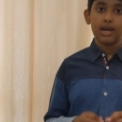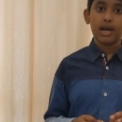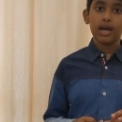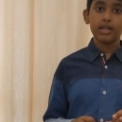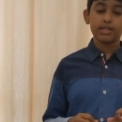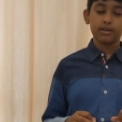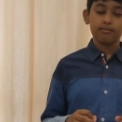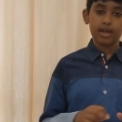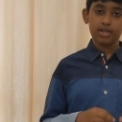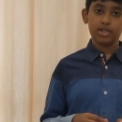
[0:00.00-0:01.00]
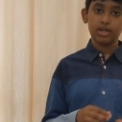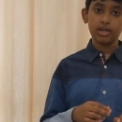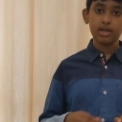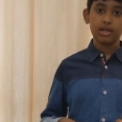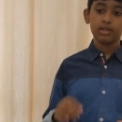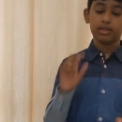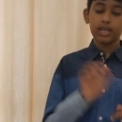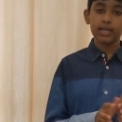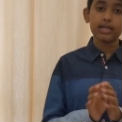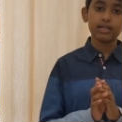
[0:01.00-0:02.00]
Hertz measure
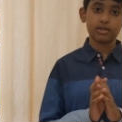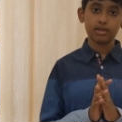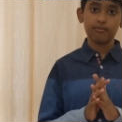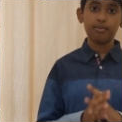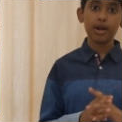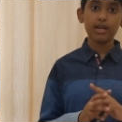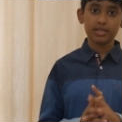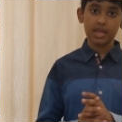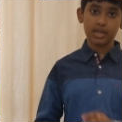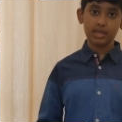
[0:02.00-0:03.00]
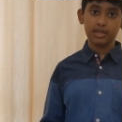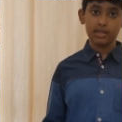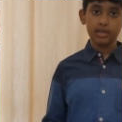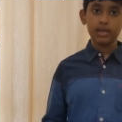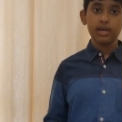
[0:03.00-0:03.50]
things per second.